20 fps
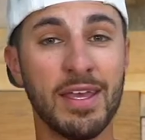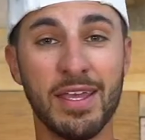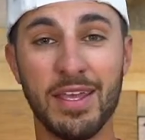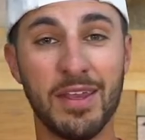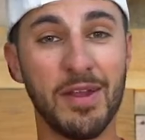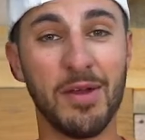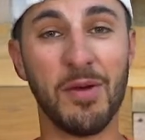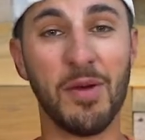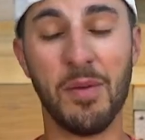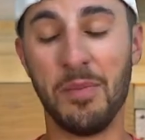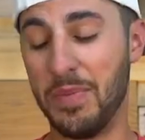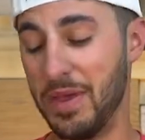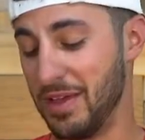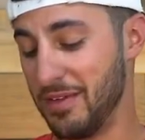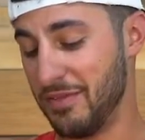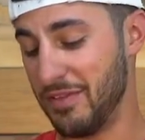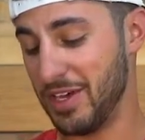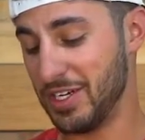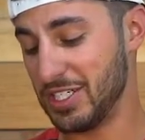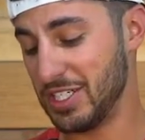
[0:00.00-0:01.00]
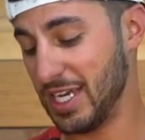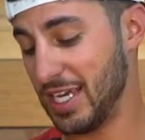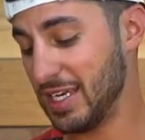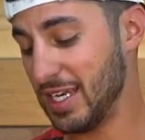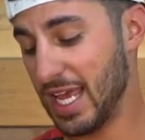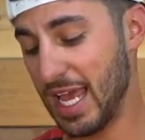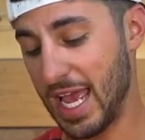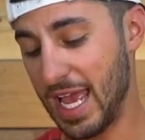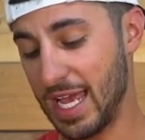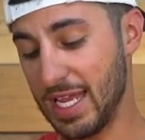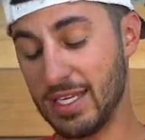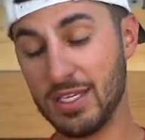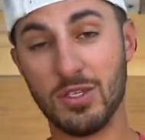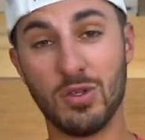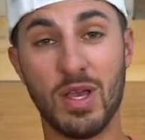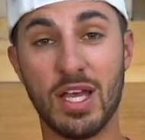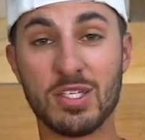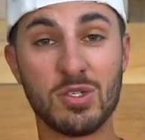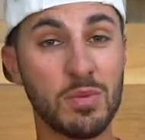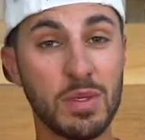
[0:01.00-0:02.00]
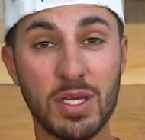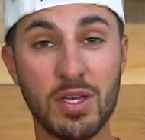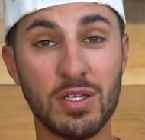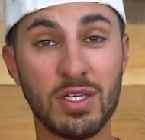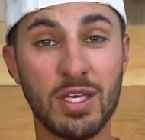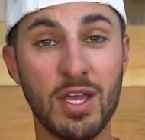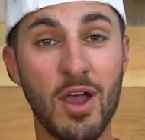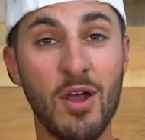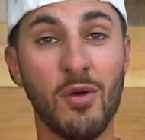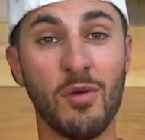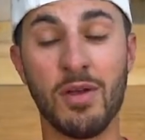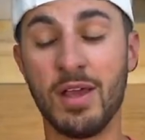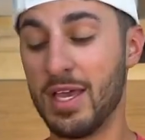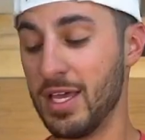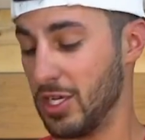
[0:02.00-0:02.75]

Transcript: a big fish in, and you guys will be good to go.